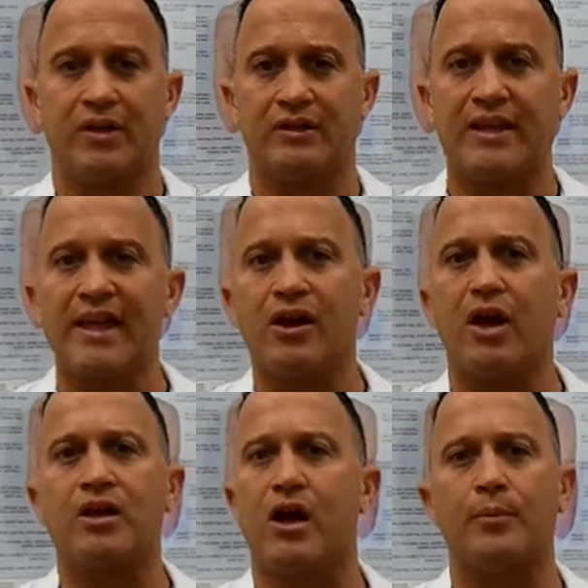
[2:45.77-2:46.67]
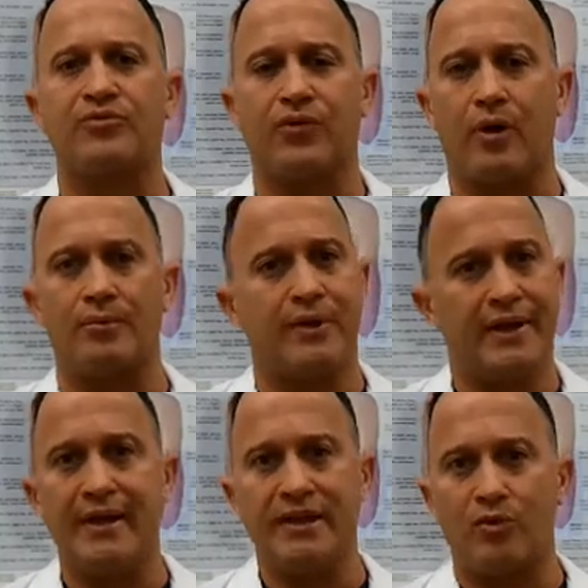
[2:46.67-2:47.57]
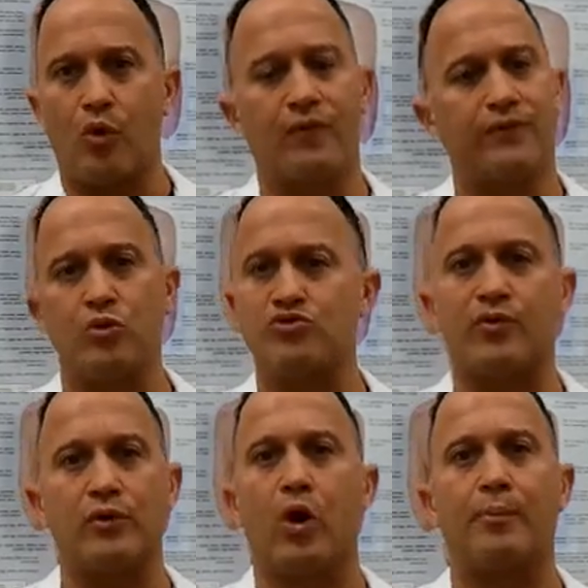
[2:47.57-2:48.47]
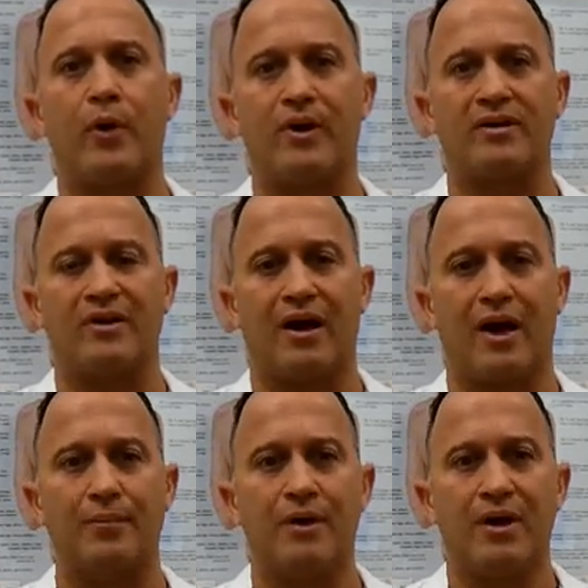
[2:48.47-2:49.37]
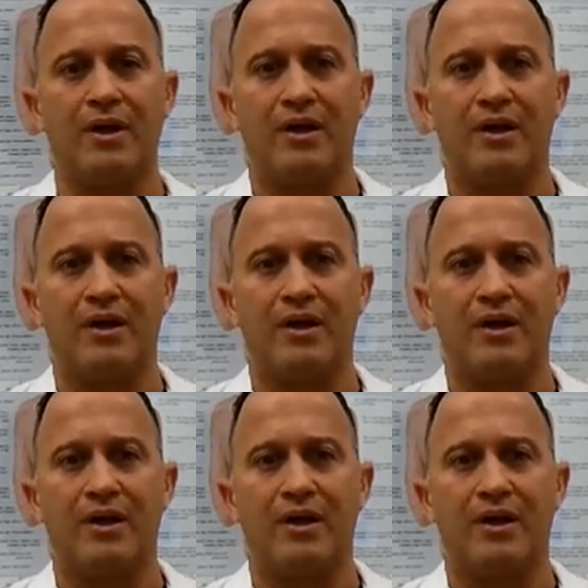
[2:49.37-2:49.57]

Leaky gut comes from eating the wrong foods over a long period of time,